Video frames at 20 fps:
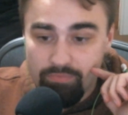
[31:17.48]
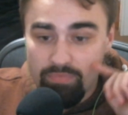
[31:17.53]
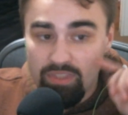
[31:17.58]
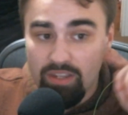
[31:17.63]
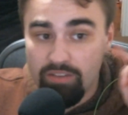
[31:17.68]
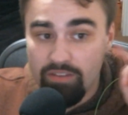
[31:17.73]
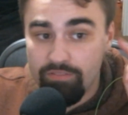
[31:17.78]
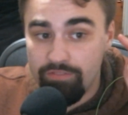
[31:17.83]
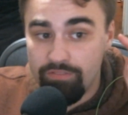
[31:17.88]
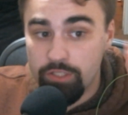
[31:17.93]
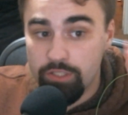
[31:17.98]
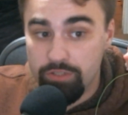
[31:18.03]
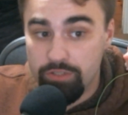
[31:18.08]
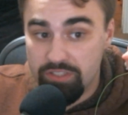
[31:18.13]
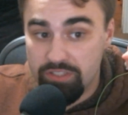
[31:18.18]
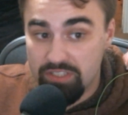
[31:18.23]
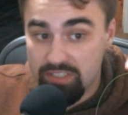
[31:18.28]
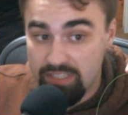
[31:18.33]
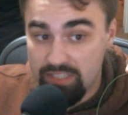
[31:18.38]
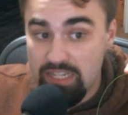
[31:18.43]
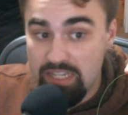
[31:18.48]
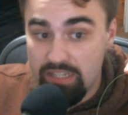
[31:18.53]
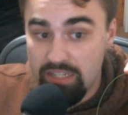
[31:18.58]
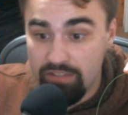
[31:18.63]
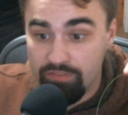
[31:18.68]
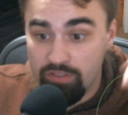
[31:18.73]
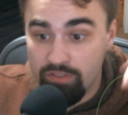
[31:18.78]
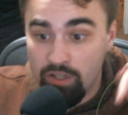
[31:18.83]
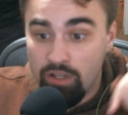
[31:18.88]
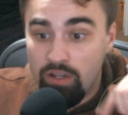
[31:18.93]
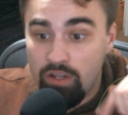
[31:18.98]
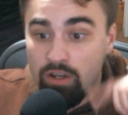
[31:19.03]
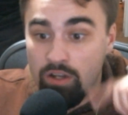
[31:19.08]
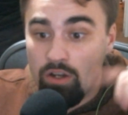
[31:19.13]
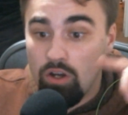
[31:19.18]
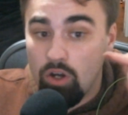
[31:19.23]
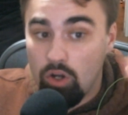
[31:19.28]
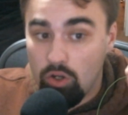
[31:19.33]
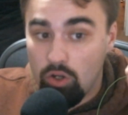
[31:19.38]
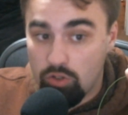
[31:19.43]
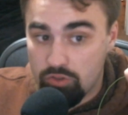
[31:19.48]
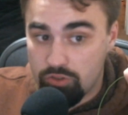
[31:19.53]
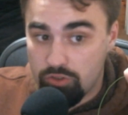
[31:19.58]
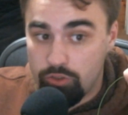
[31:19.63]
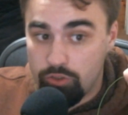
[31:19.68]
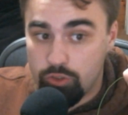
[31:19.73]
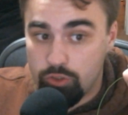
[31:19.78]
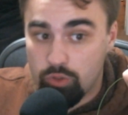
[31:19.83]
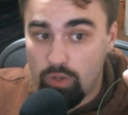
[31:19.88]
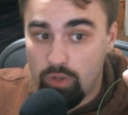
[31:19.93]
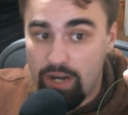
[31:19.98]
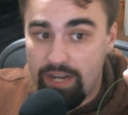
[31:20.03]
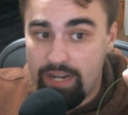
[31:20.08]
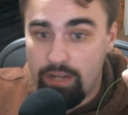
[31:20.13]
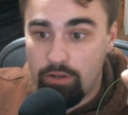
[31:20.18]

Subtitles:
Vigorous Steve also tried